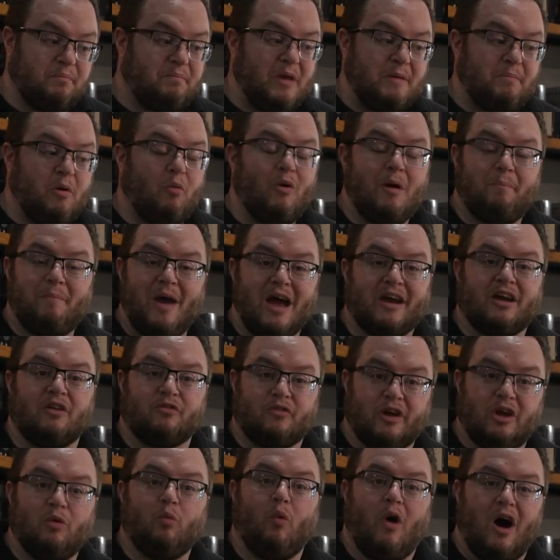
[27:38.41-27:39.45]
People went back
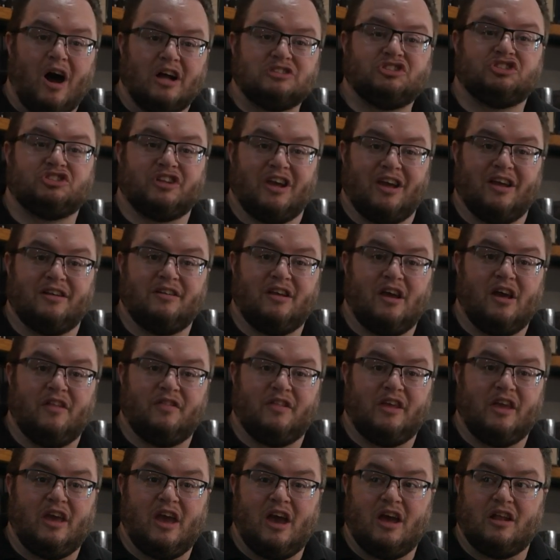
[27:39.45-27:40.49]
and rewatched it,
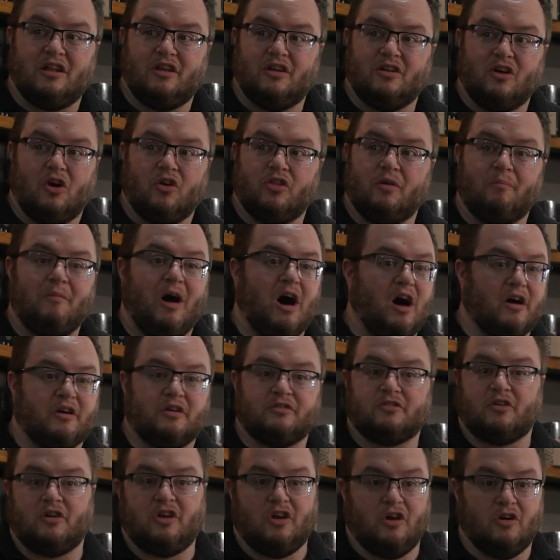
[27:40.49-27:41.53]
and the
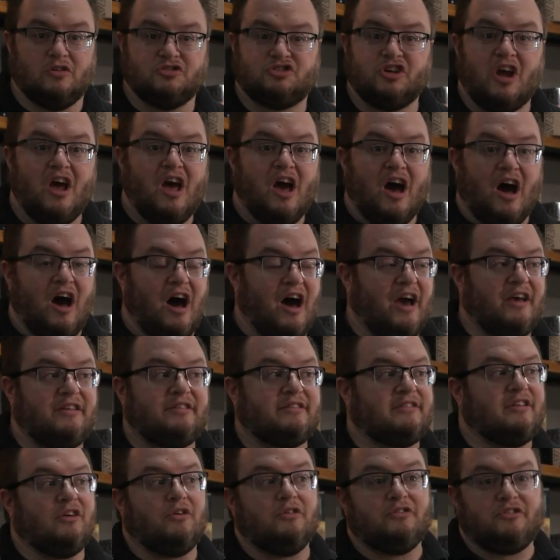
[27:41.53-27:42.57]
mangas are huge. I
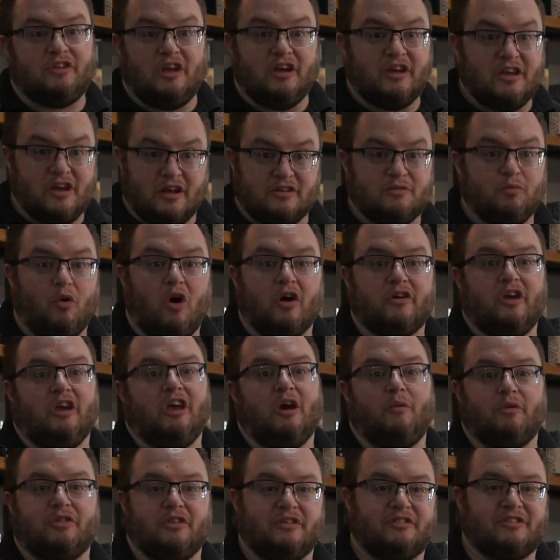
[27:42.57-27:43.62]
still see kids
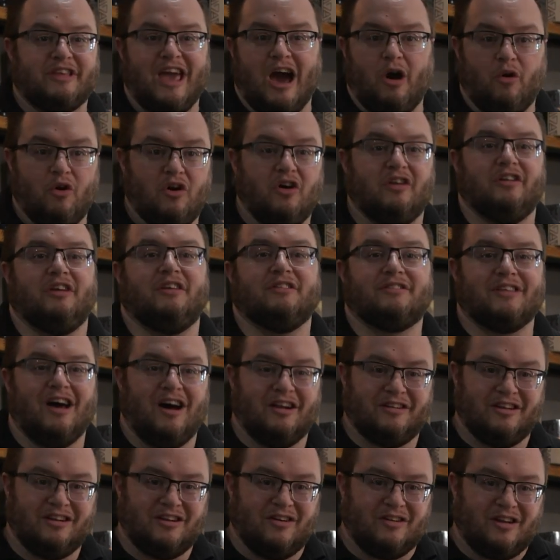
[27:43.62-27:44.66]
walking in with the Scout hoodies
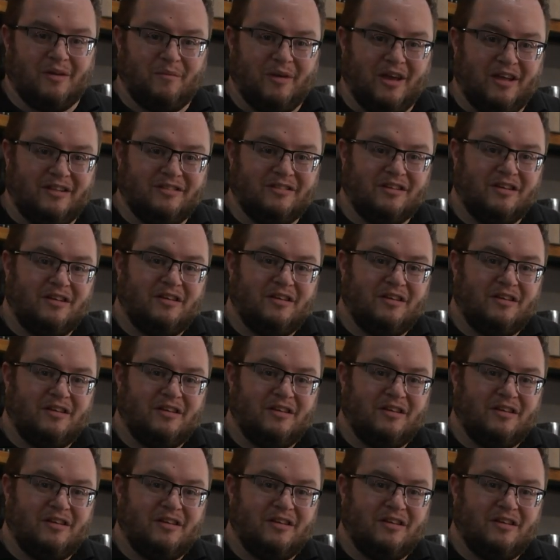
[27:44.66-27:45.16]
on. You know what I mean?